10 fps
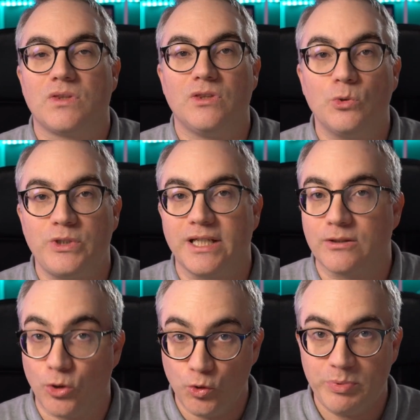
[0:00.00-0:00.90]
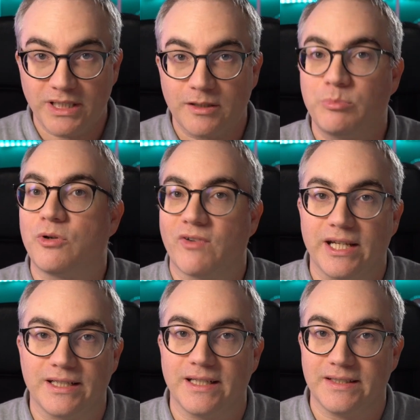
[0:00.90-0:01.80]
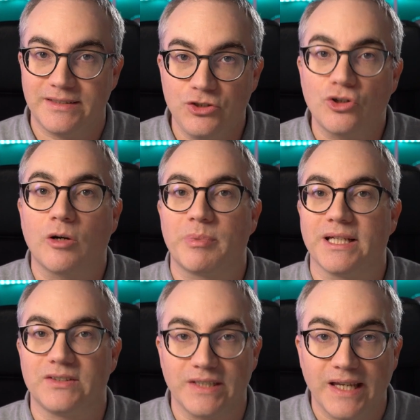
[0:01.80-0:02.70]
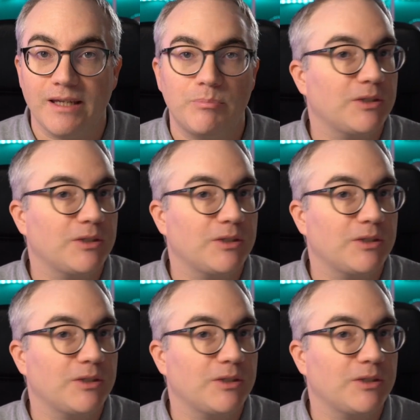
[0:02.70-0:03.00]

Note that Loupedeck provide a C-sharp SDK,